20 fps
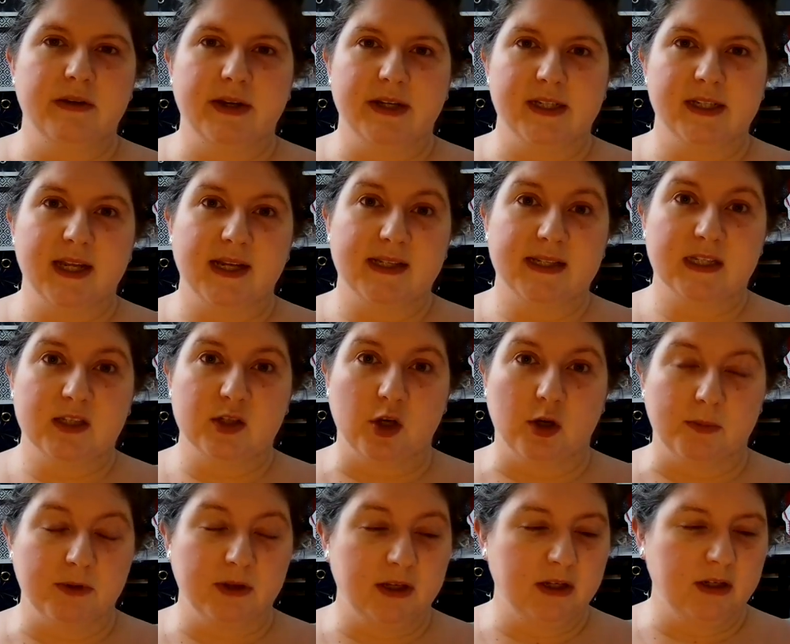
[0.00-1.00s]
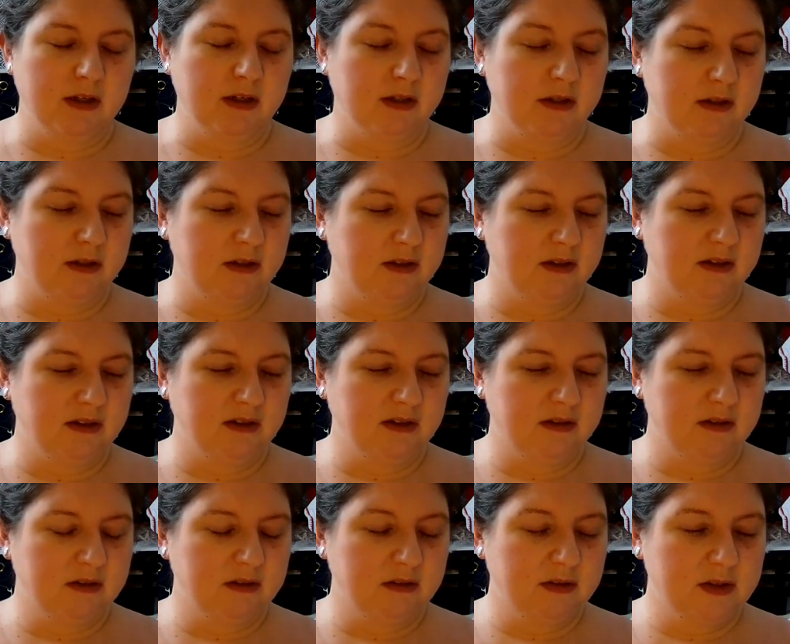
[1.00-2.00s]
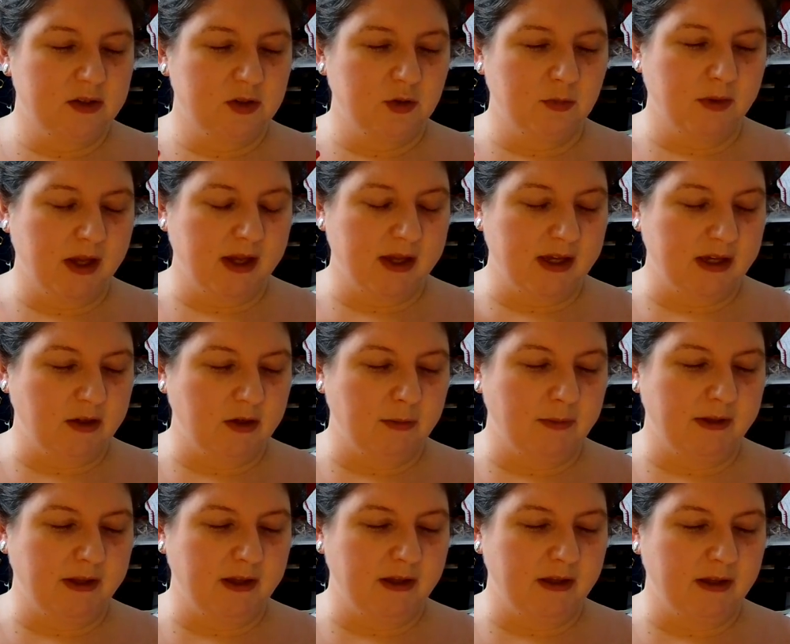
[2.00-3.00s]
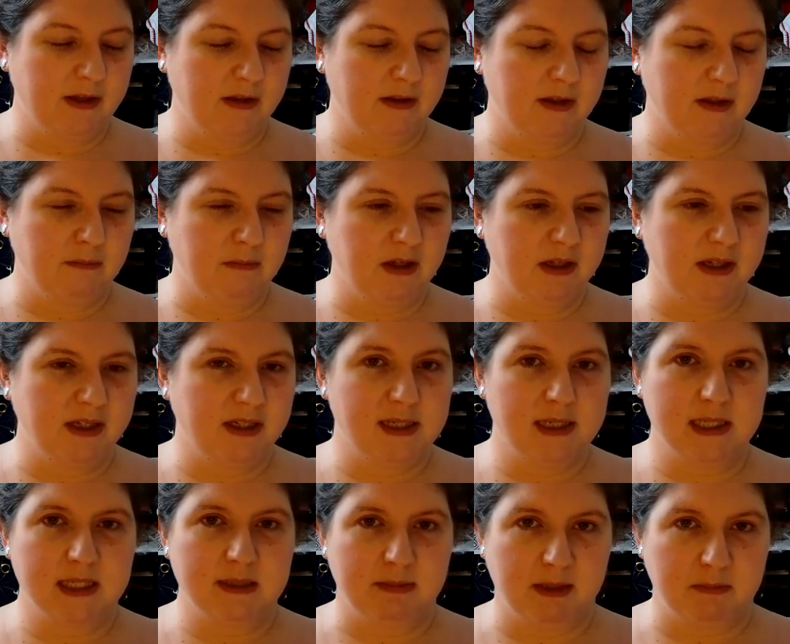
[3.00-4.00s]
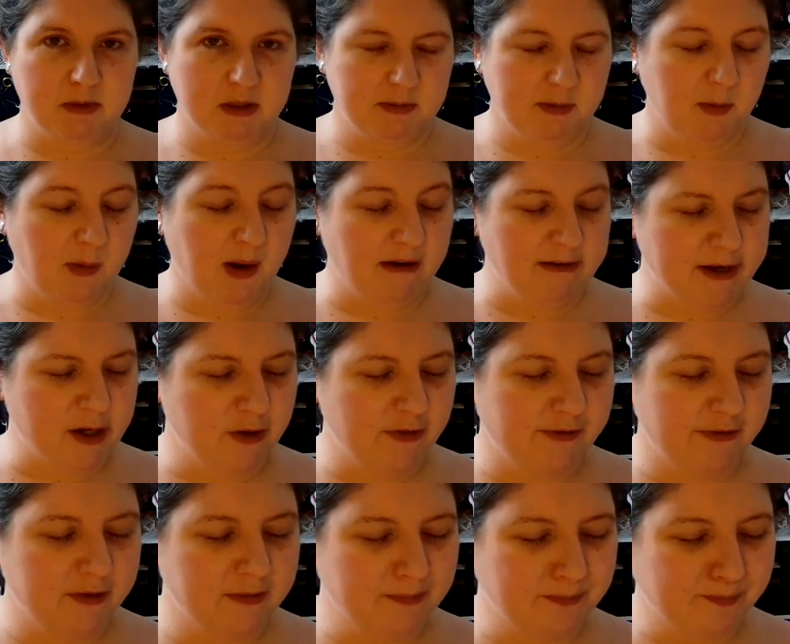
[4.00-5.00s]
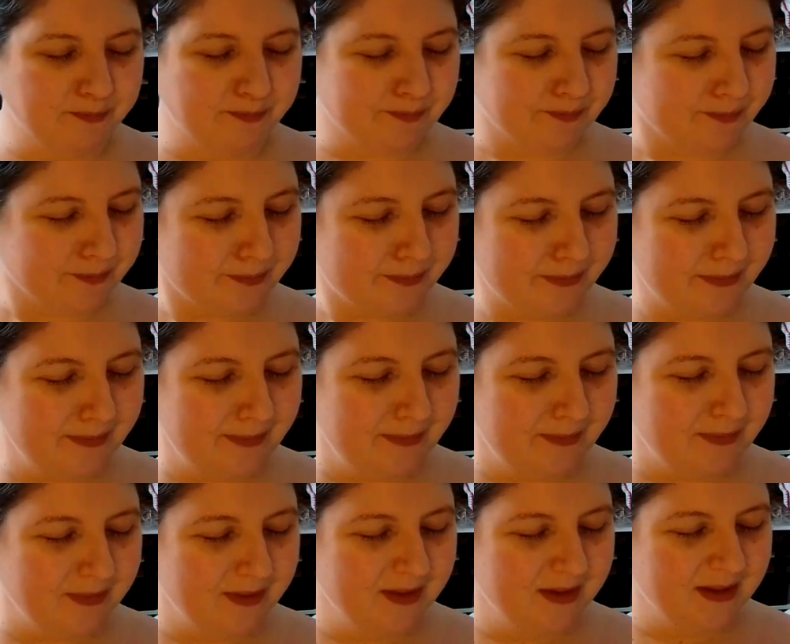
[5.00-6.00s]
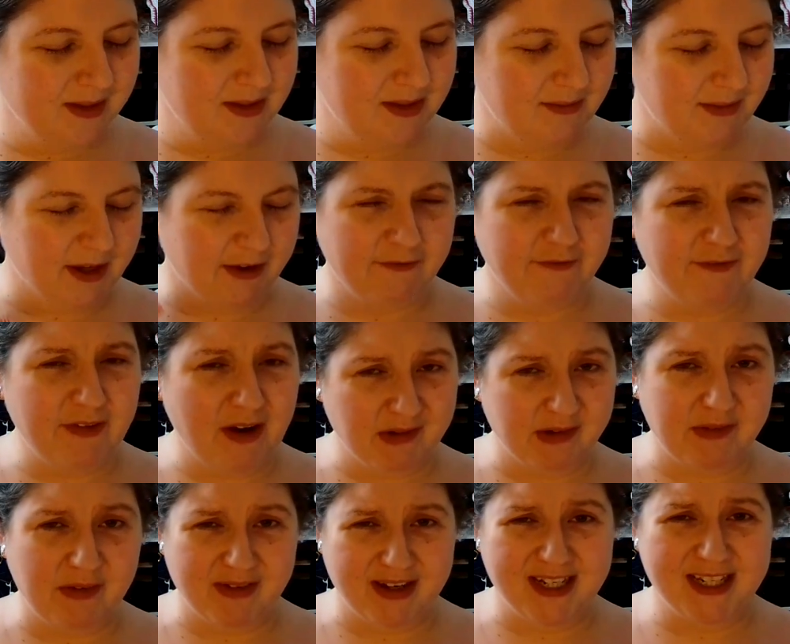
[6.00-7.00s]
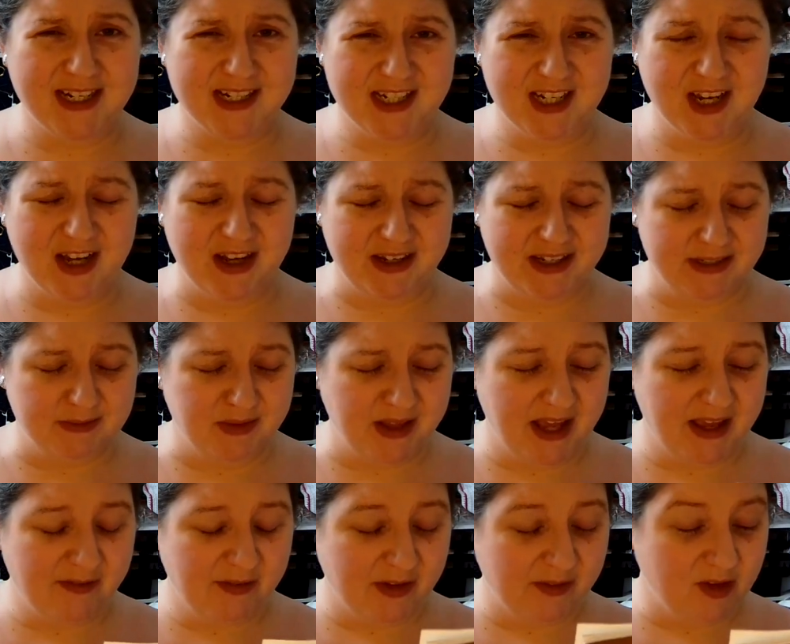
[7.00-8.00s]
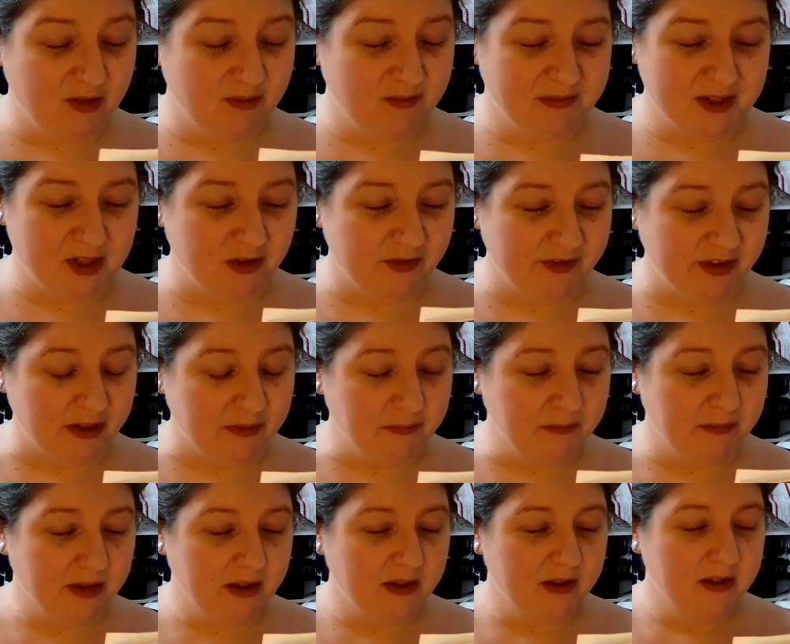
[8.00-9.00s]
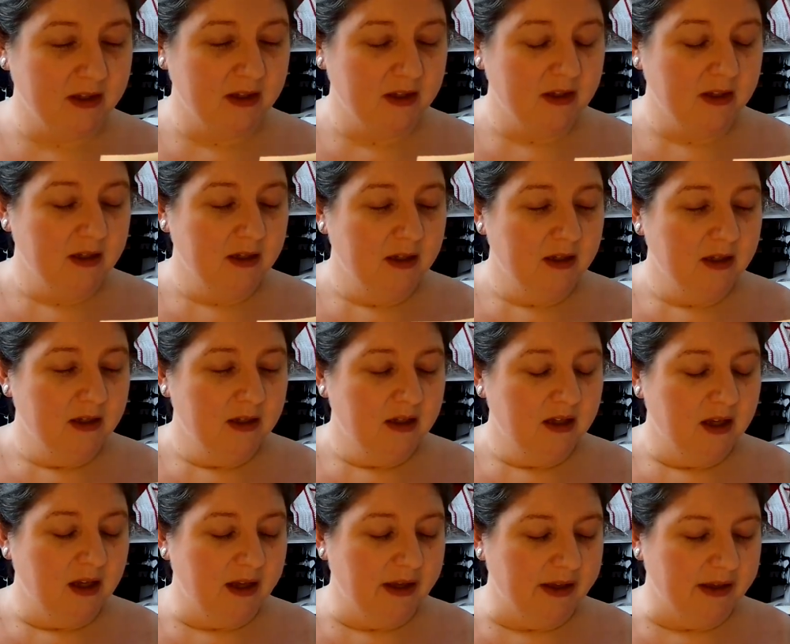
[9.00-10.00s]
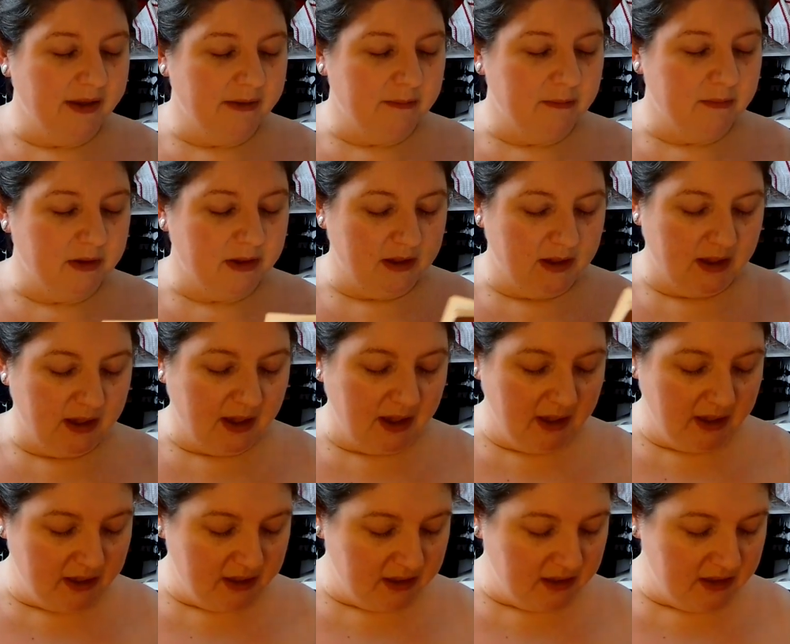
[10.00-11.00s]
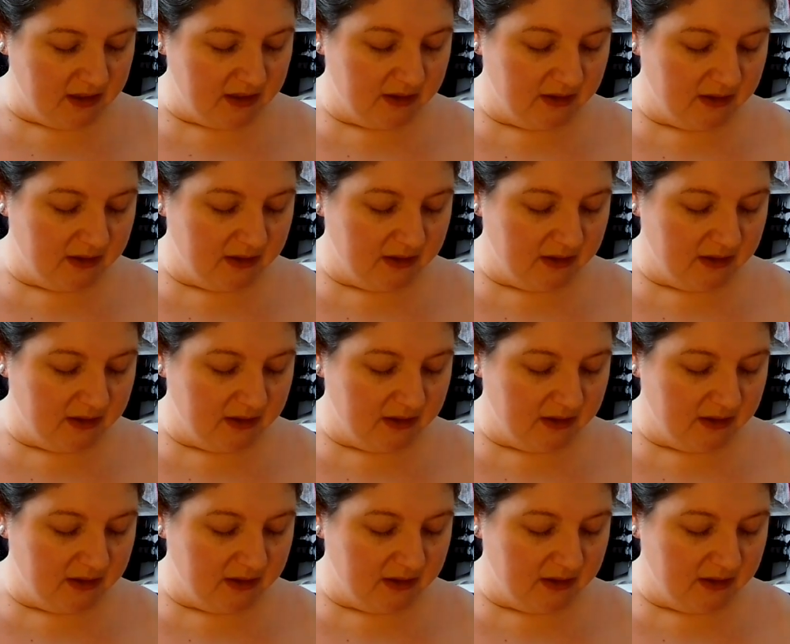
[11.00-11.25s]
I just had to stop and sort my eye out a bit. I think my antihistamine must be wearing off. And I have very, very itchy eyes with hay fever. It's not fun. And